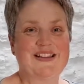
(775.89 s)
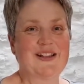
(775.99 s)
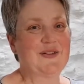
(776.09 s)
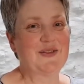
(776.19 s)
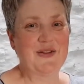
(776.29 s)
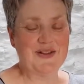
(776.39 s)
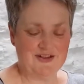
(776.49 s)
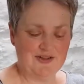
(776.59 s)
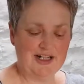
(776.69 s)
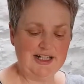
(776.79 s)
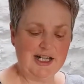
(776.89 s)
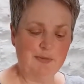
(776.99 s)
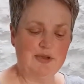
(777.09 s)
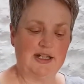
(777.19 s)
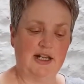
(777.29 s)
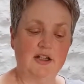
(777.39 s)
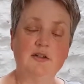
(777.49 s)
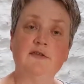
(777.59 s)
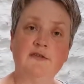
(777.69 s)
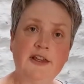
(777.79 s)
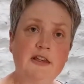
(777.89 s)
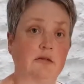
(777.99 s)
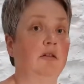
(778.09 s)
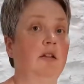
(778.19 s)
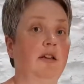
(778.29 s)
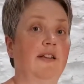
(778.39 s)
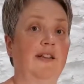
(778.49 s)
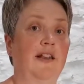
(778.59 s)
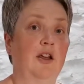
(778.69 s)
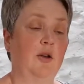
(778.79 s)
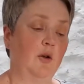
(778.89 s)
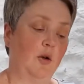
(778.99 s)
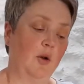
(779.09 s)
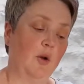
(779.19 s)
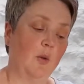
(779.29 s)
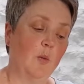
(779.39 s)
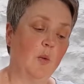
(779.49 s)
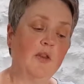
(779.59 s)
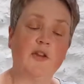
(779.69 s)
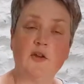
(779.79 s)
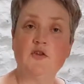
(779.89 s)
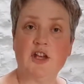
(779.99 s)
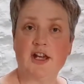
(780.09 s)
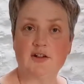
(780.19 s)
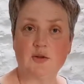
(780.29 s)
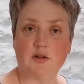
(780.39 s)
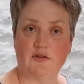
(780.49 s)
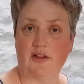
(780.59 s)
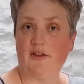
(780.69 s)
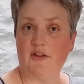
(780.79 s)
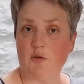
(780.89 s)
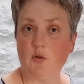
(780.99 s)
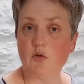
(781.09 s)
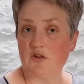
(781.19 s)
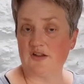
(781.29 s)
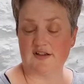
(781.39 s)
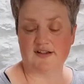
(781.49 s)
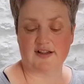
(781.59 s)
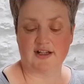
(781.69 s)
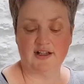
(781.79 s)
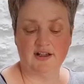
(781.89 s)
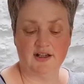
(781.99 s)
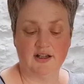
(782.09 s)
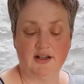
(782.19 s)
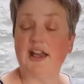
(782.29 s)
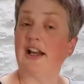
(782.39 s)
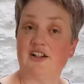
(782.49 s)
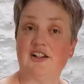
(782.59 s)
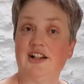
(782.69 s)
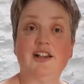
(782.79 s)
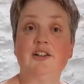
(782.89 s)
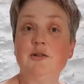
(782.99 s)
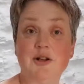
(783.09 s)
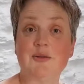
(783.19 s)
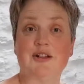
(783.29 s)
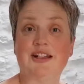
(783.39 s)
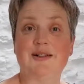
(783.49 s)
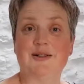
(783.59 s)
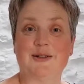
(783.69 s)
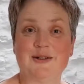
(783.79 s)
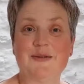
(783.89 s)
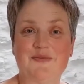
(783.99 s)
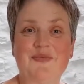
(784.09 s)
So although it's really tempting and you feel as though once you've checked all of this you ought to sign, actually you don't need to.